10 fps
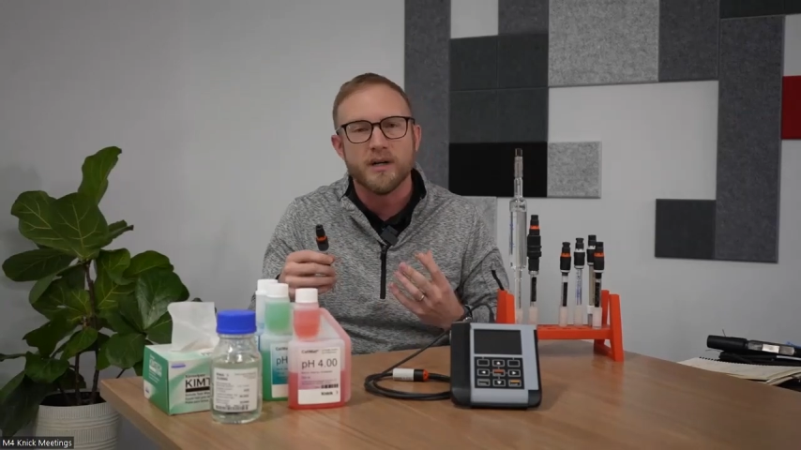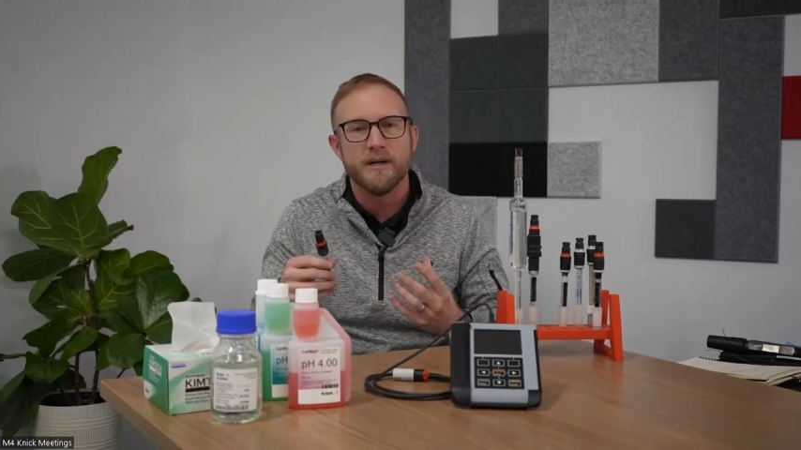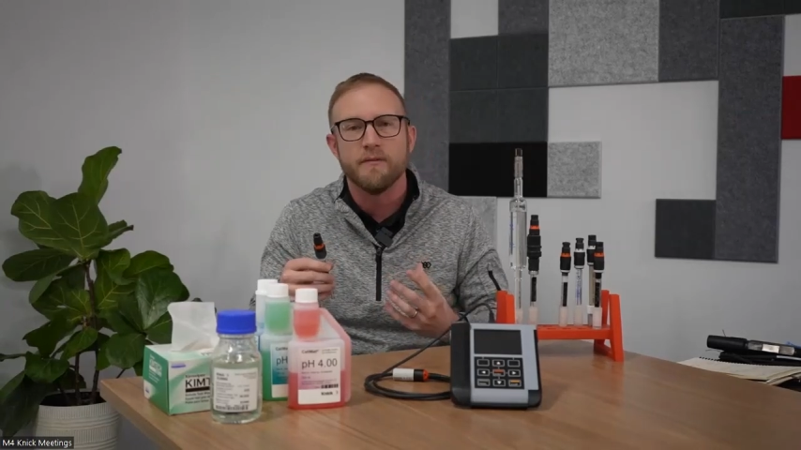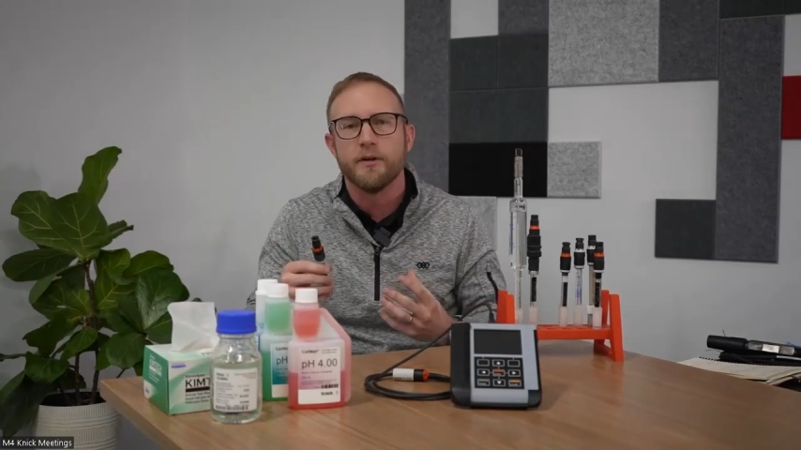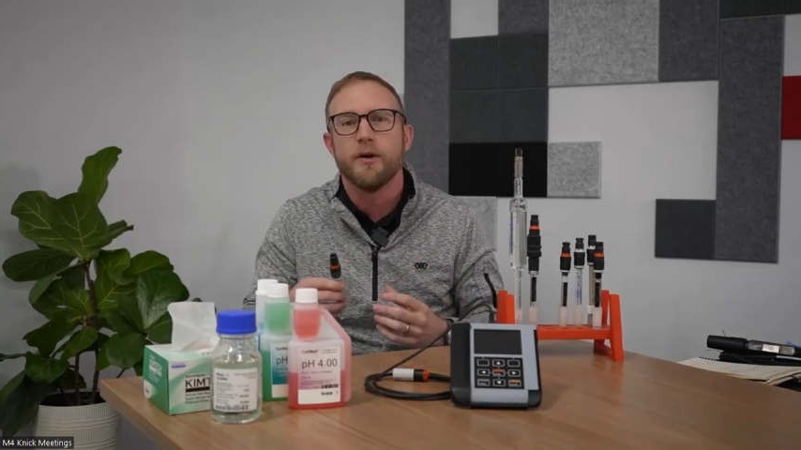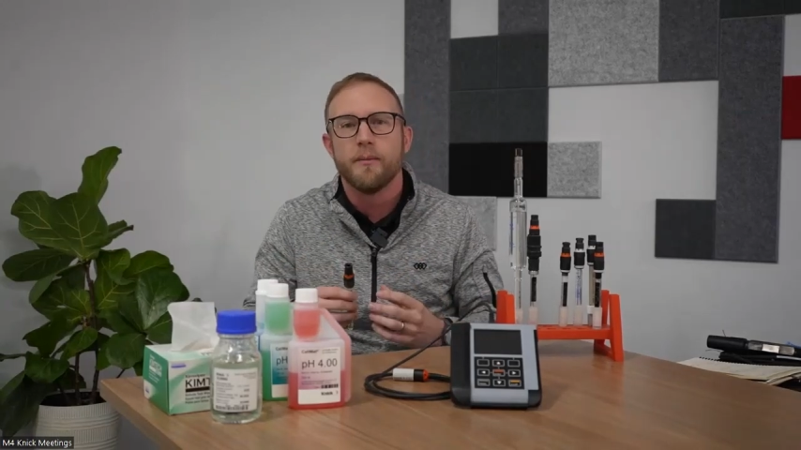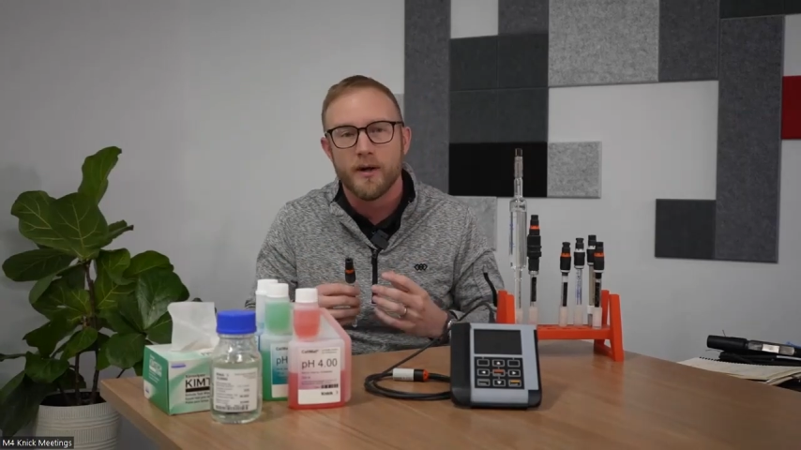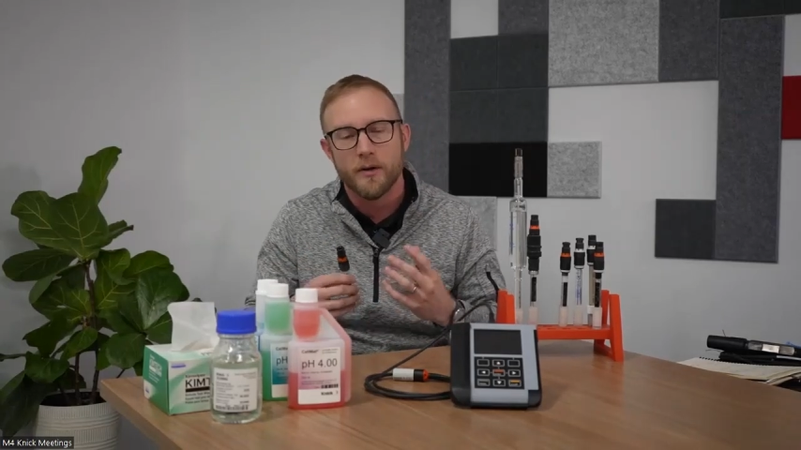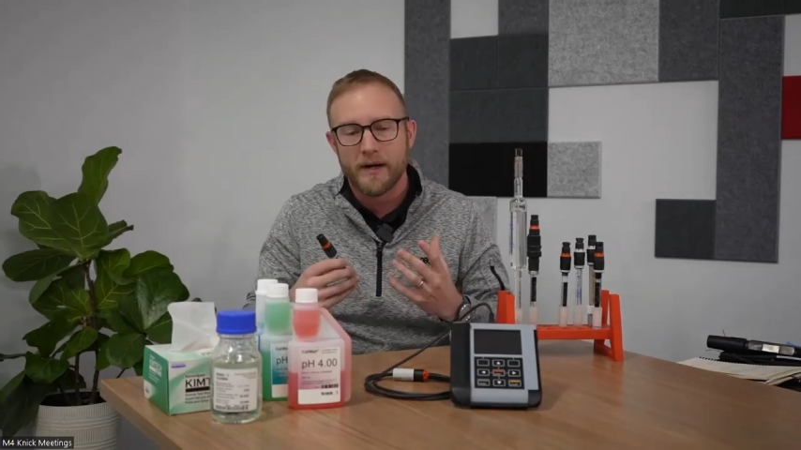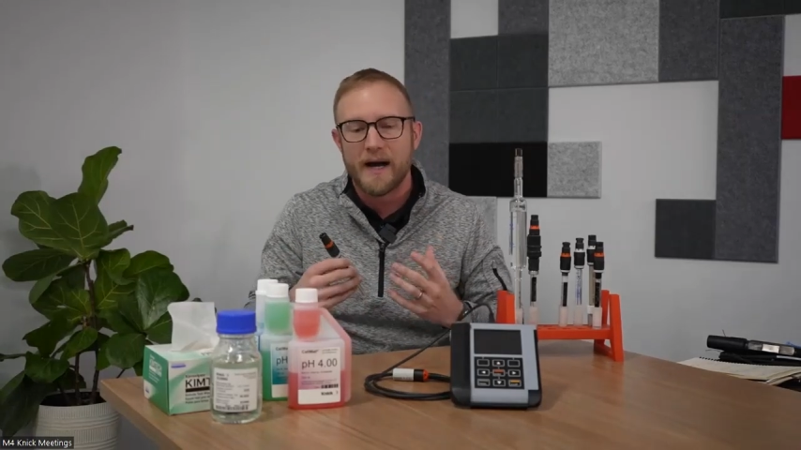believe it
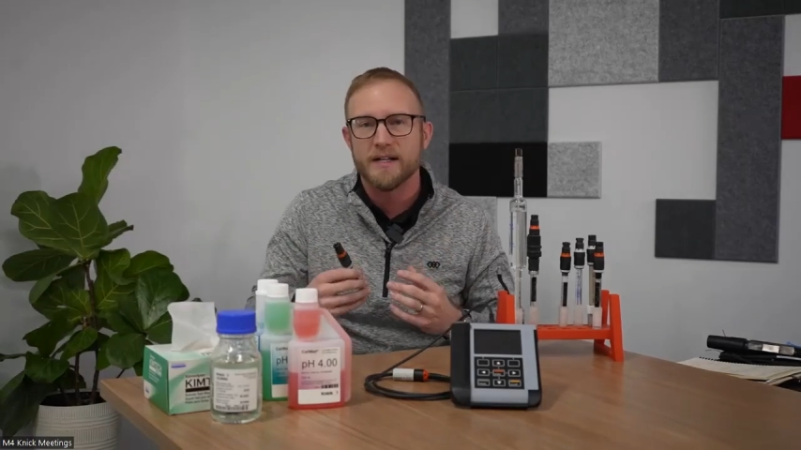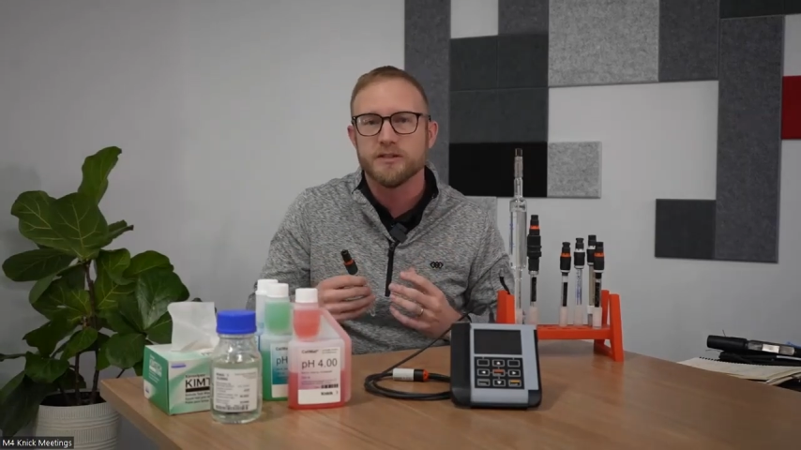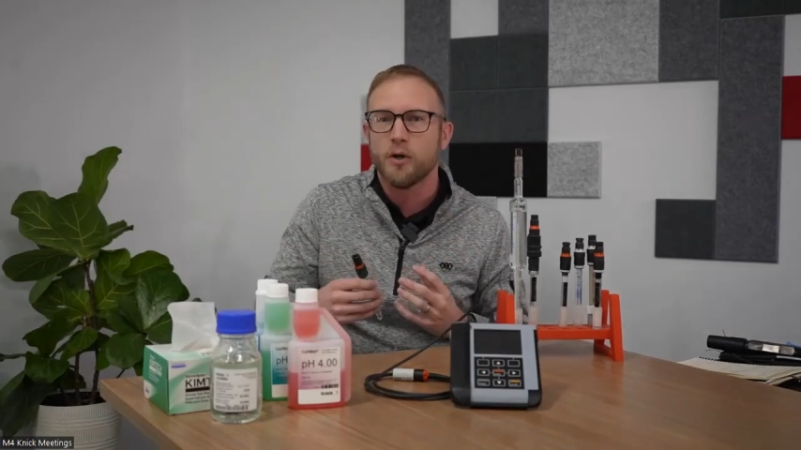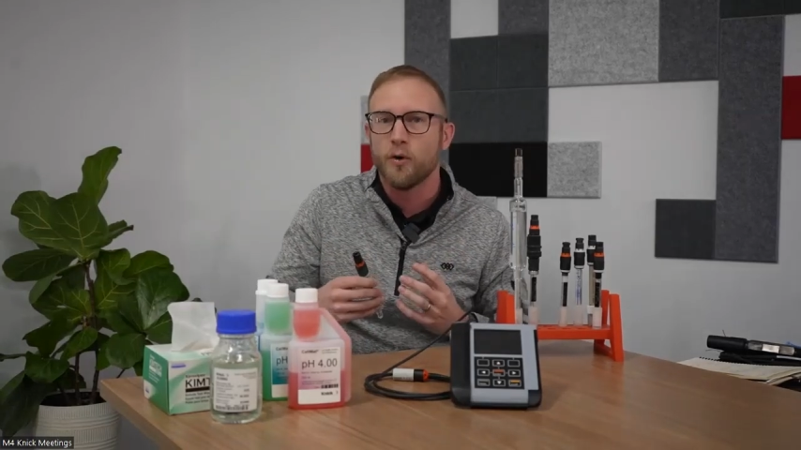or not.